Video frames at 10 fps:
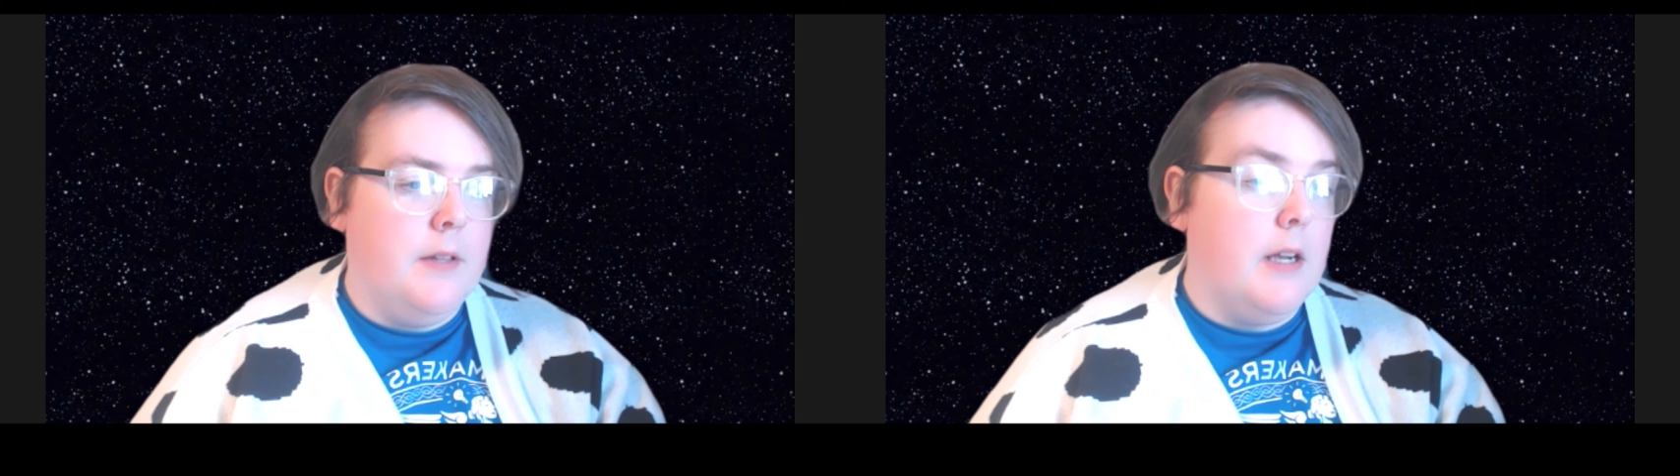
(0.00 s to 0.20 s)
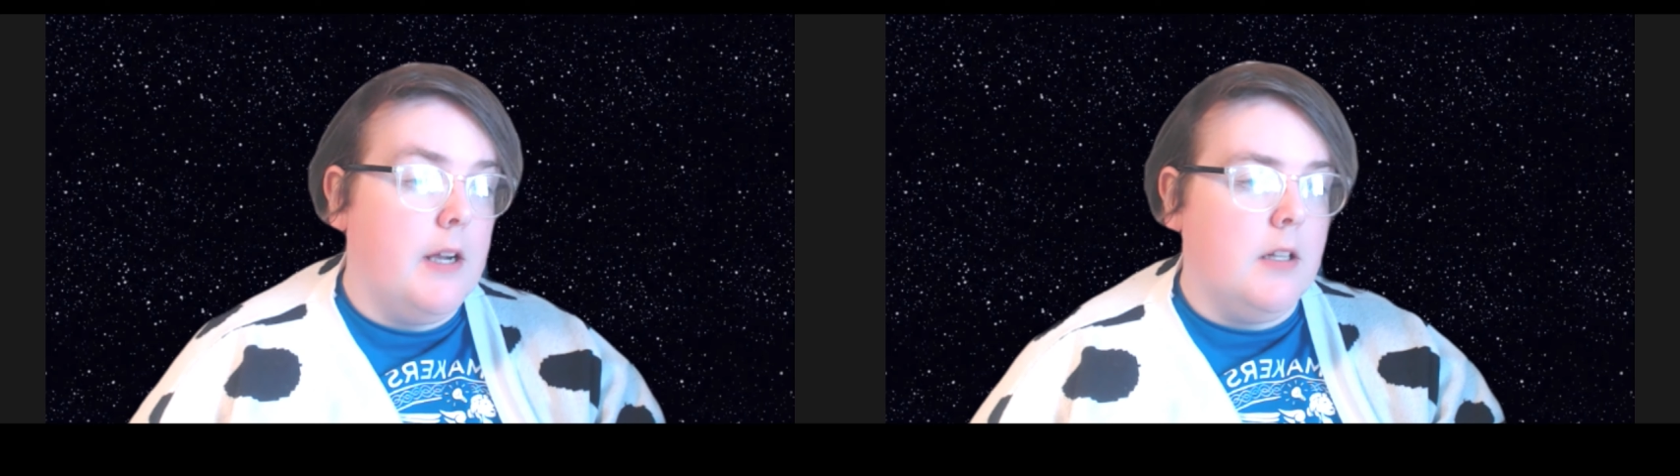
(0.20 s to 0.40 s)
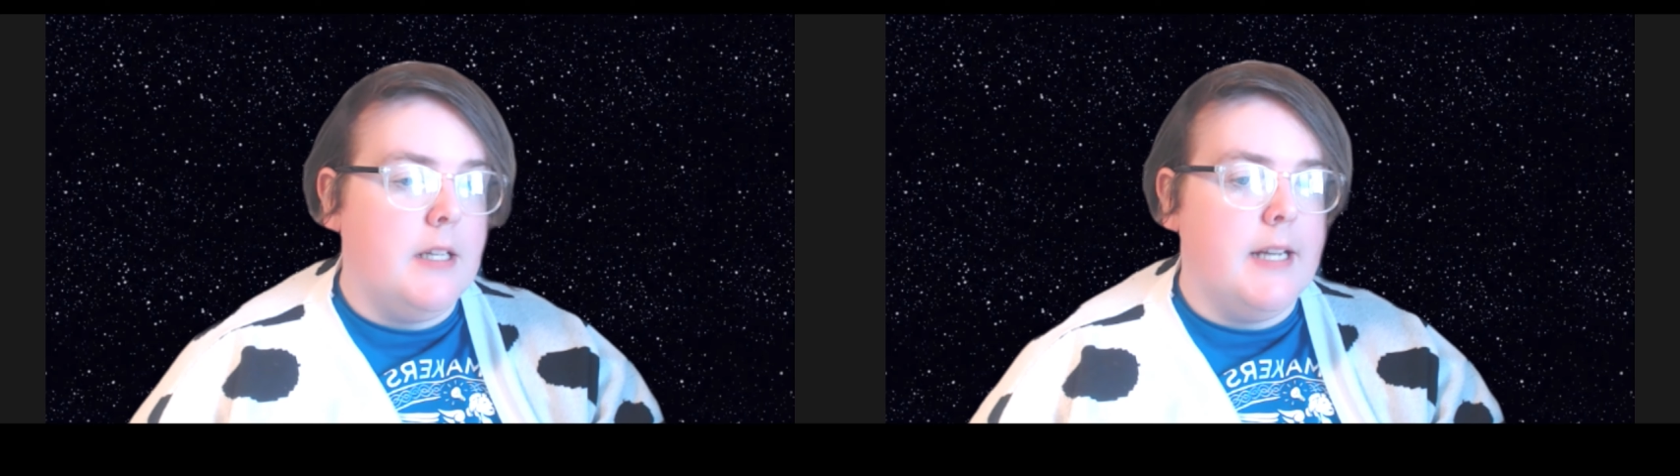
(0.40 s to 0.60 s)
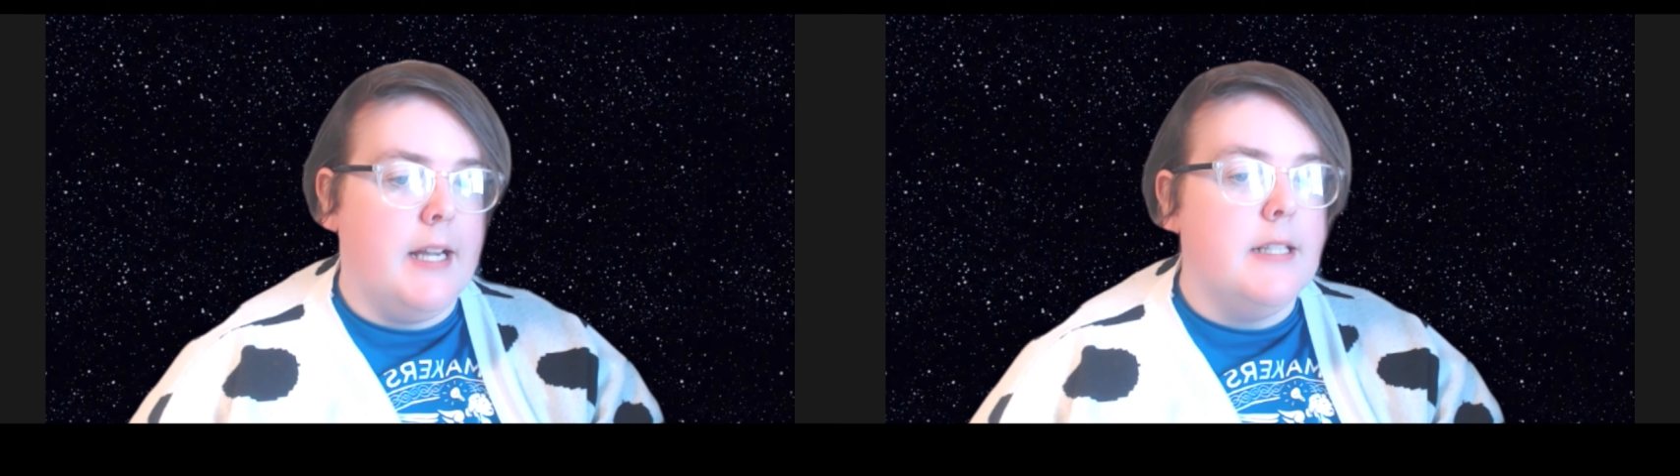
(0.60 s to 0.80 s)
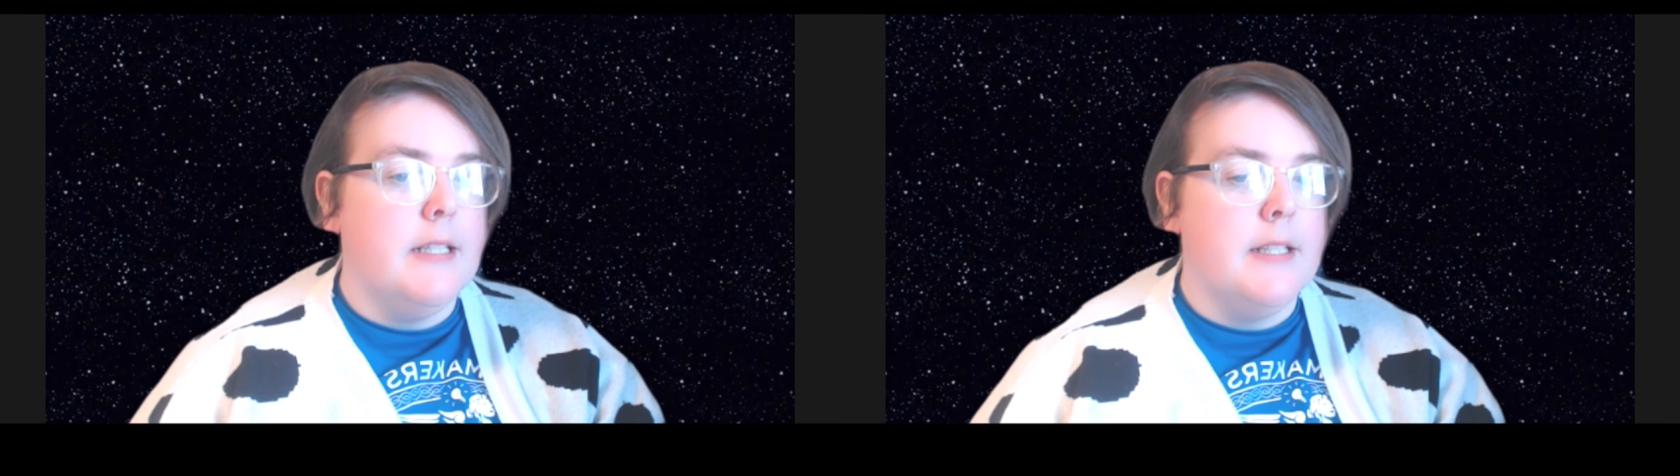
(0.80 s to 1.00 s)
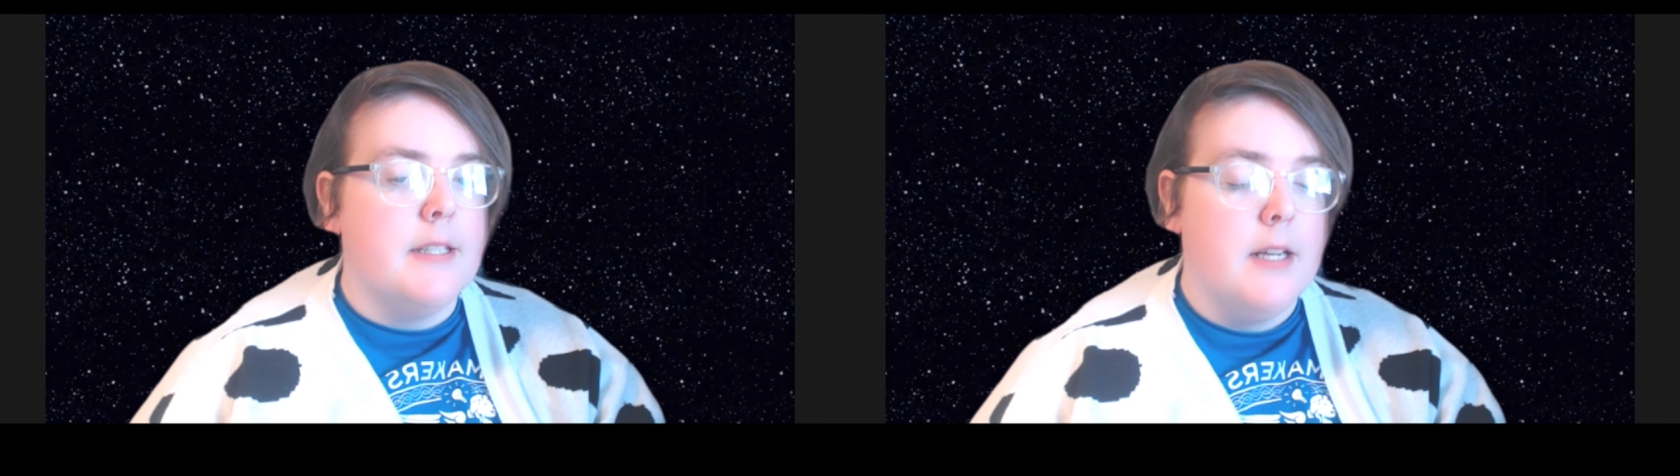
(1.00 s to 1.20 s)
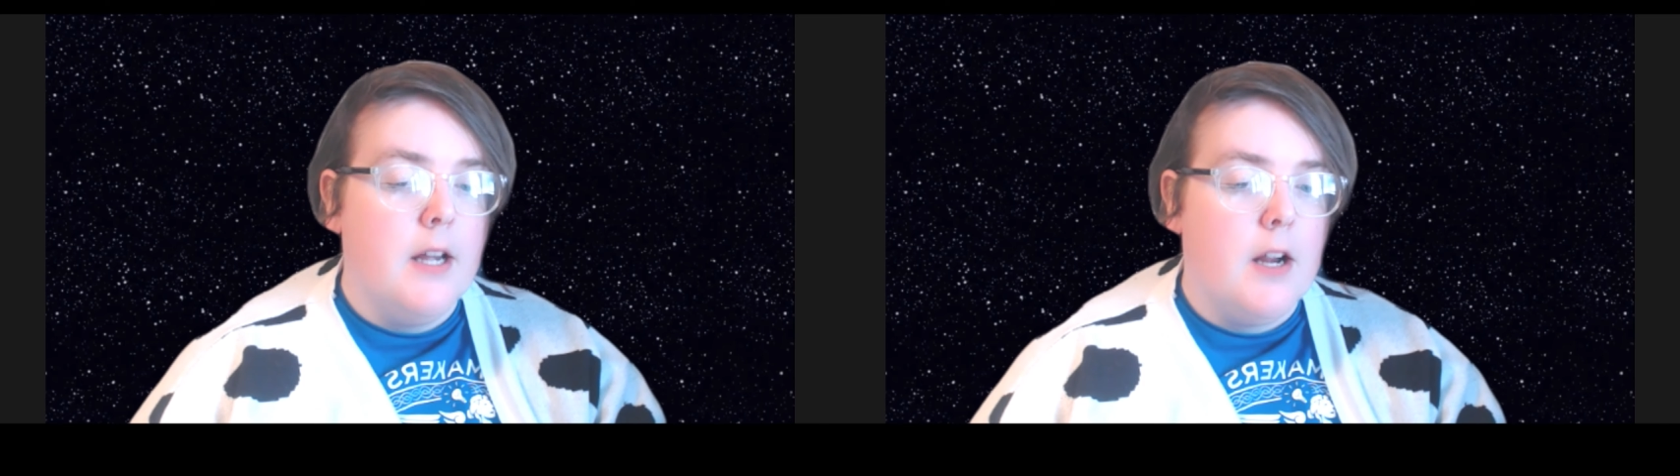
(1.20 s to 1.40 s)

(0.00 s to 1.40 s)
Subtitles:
in the early 90s